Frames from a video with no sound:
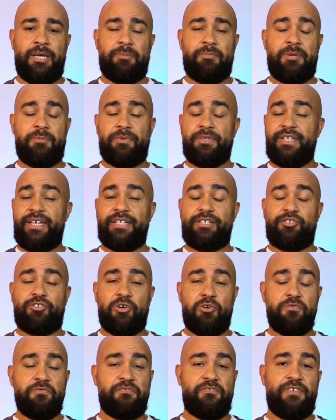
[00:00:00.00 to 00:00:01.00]
People that
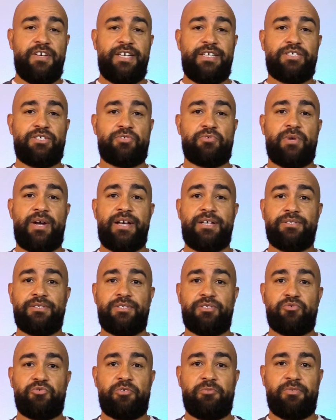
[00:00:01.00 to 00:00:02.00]
don't face
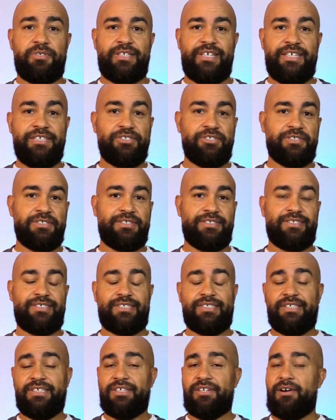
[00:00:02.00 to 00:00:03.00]
trials and
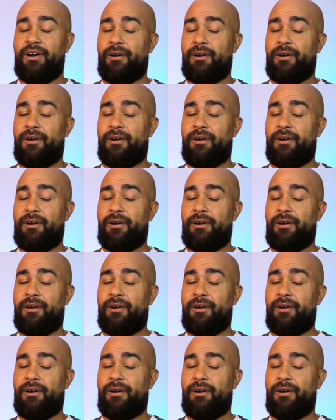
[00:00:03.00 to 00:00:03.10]
tribulations